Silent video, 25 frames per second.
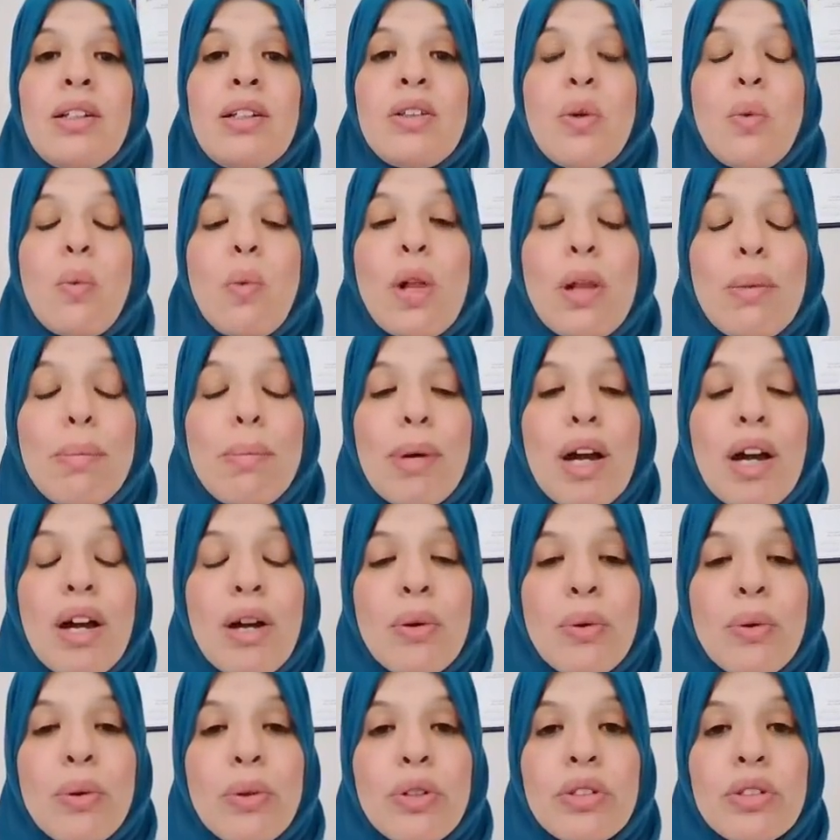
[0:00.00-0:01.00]
the
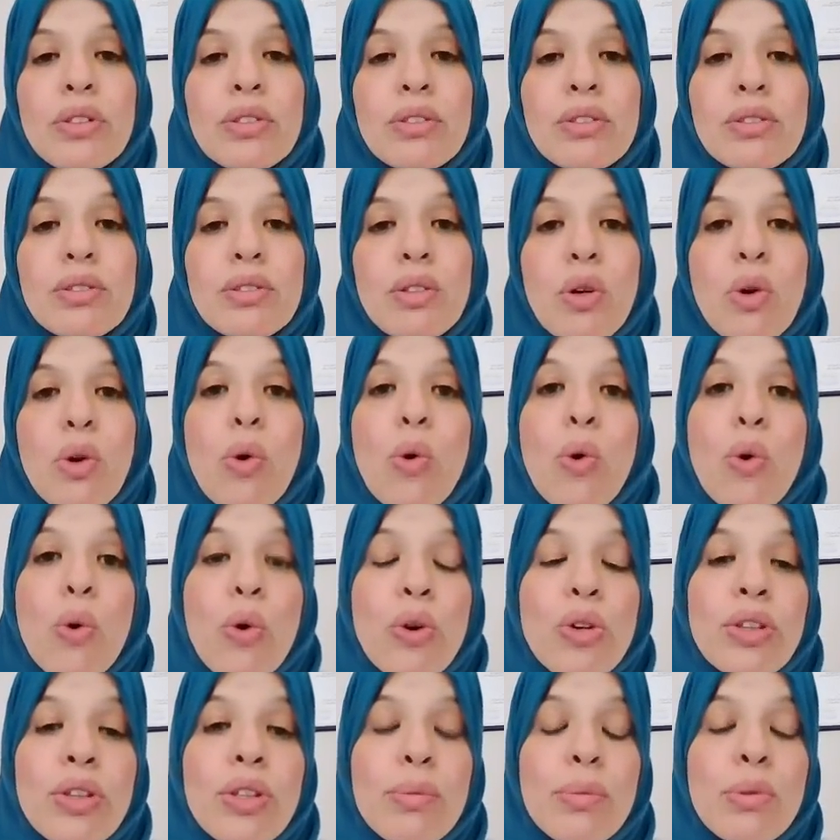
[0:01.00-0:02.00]
willpower,
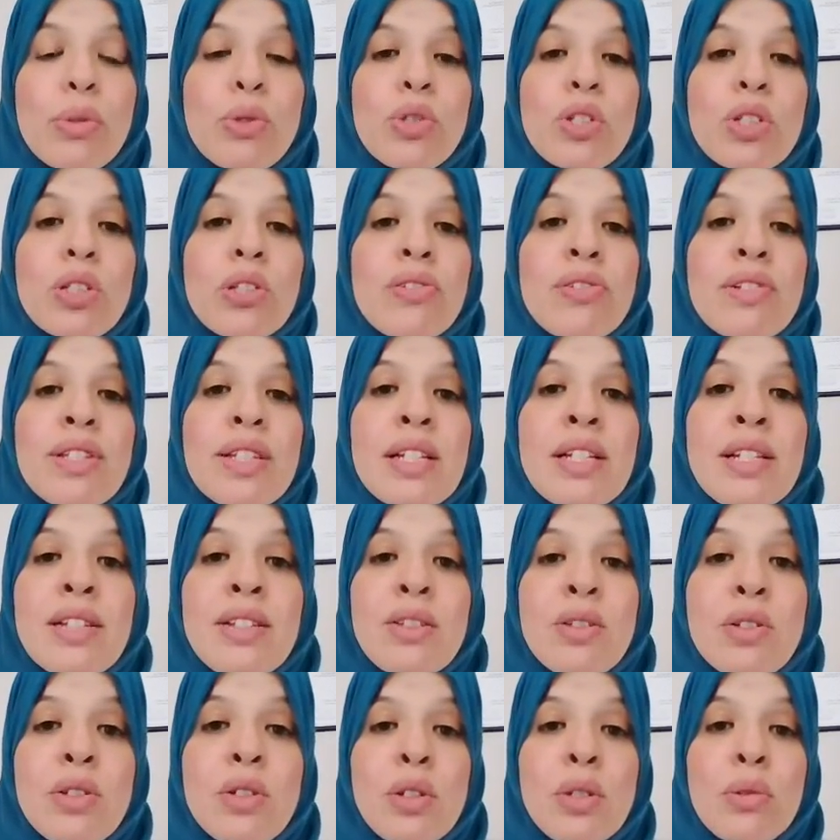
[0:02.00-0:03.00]
or the emotional
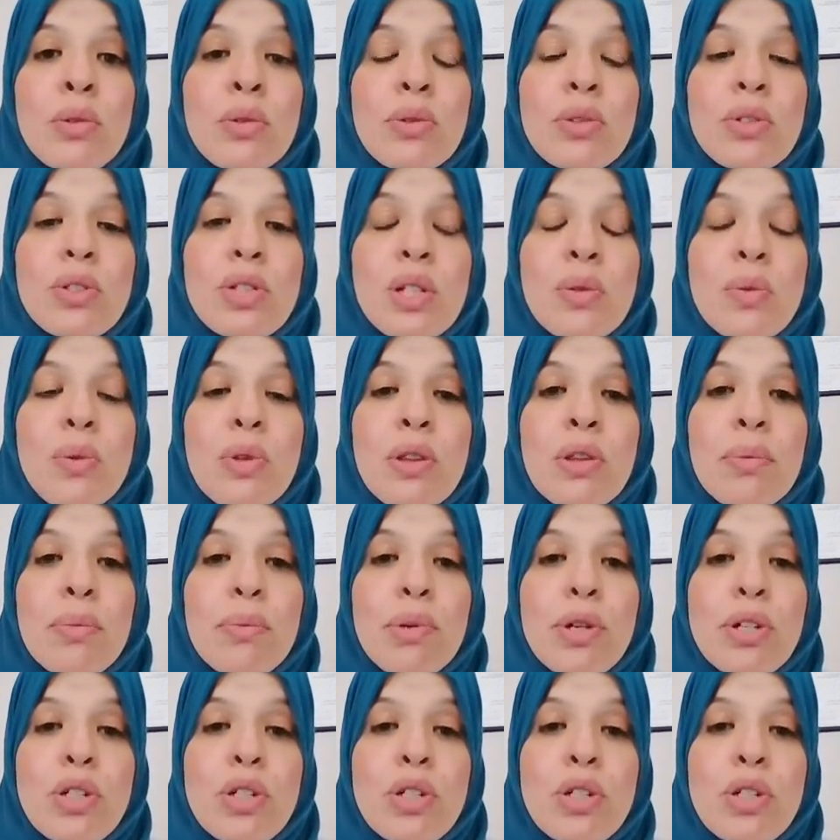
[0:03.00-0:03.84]
resilience to deal with